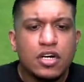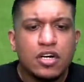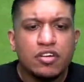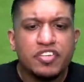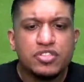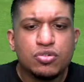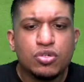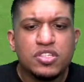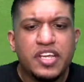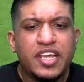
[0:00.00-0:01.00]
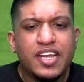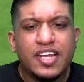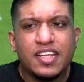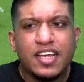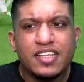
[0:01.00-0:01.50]
We scored 3, and
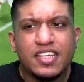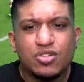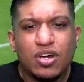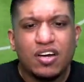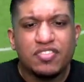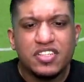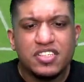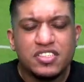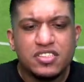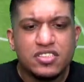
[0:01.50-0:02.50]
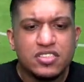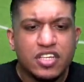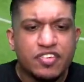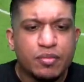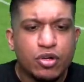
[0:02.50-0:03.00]
I think so after this,
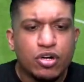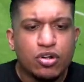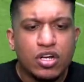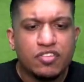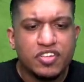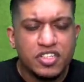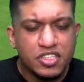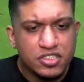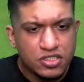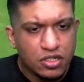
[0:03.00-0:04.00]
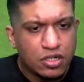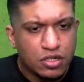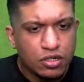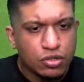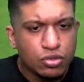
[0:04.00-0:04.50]
if I'm not wrong, after this
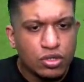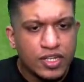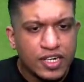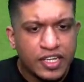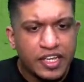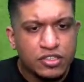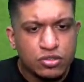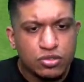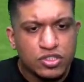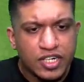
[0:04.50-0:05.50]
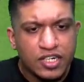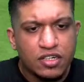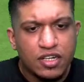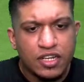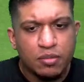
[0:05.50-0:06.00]
goal that Kane scores, right,
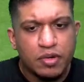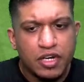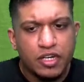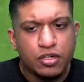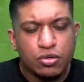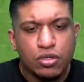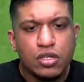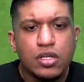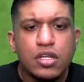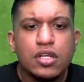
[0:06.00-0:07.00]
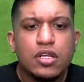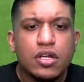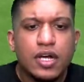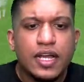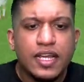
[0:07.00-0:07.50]
like a brilliant goal,
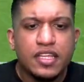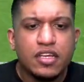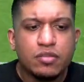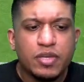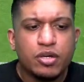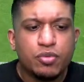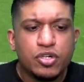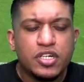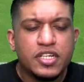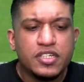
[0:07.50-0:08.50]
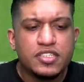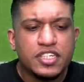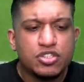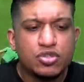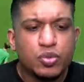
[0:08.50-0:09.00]
I think my opponent then
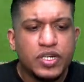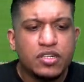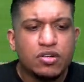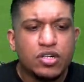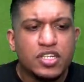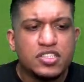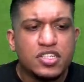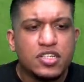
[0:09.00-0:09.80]
decides to quit, or does he?